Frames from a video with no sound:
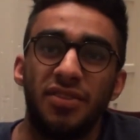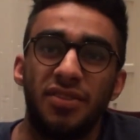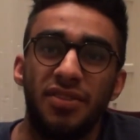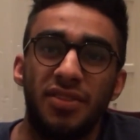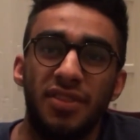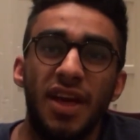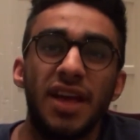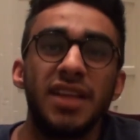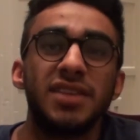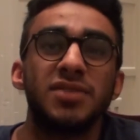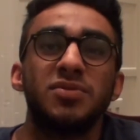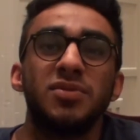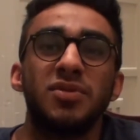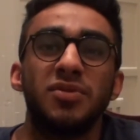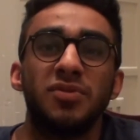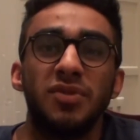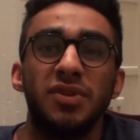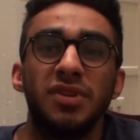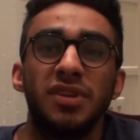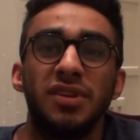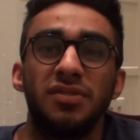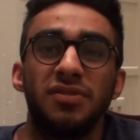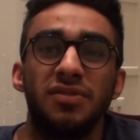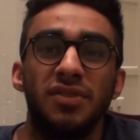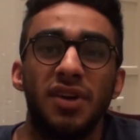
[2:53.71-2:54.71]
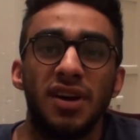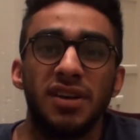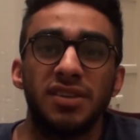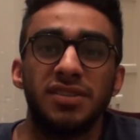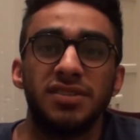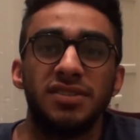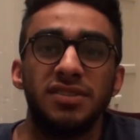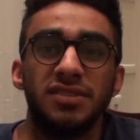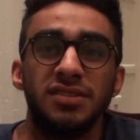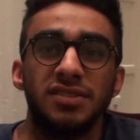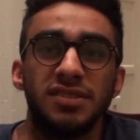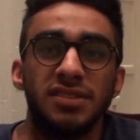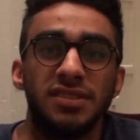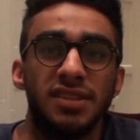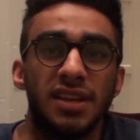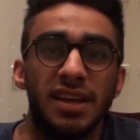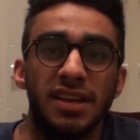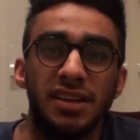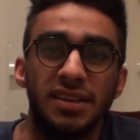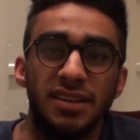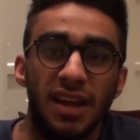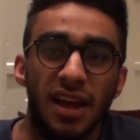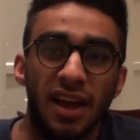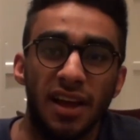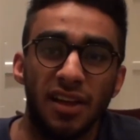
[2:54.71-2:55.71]
that's what really fosters
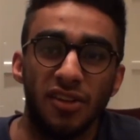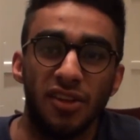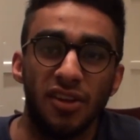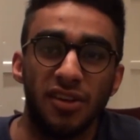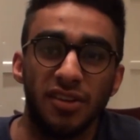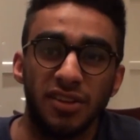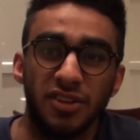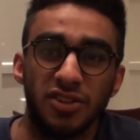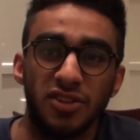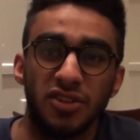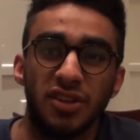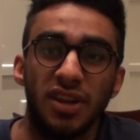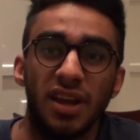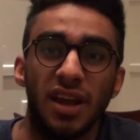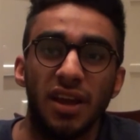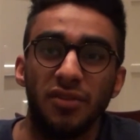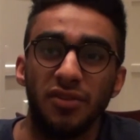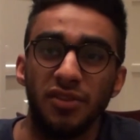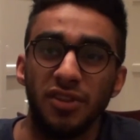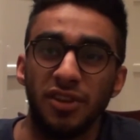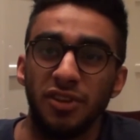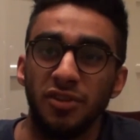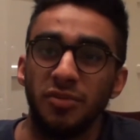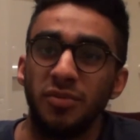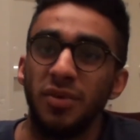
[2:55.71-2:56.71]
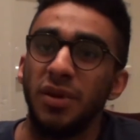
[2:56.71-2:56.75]
that dialogue that you can have with other